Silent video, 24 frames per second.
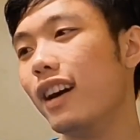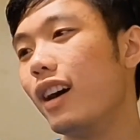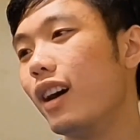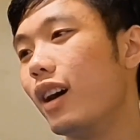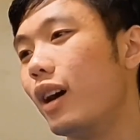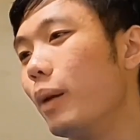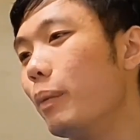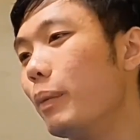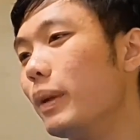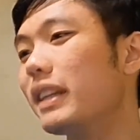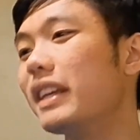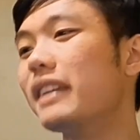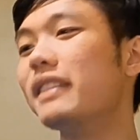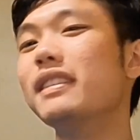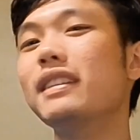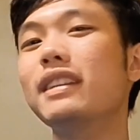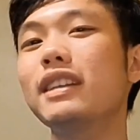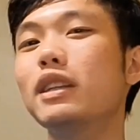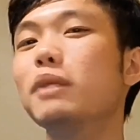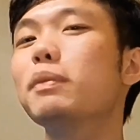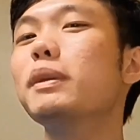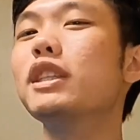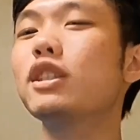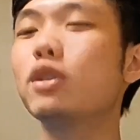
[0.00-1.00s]
It doesn't
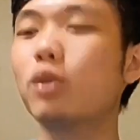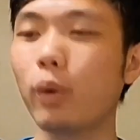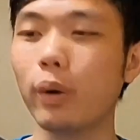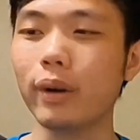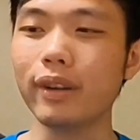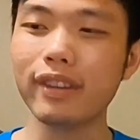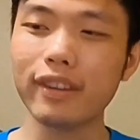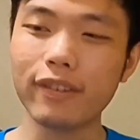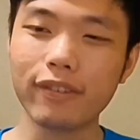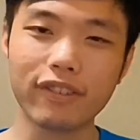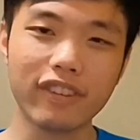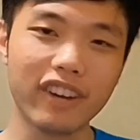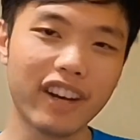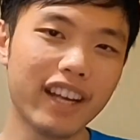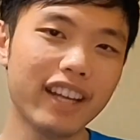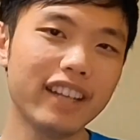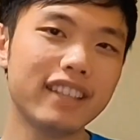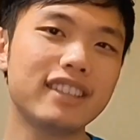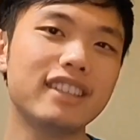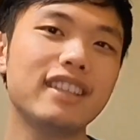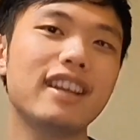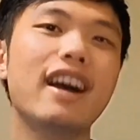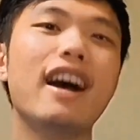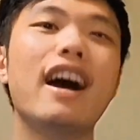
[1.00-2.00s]
need to be stored in the
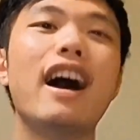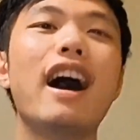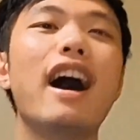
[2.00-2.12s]
fridge.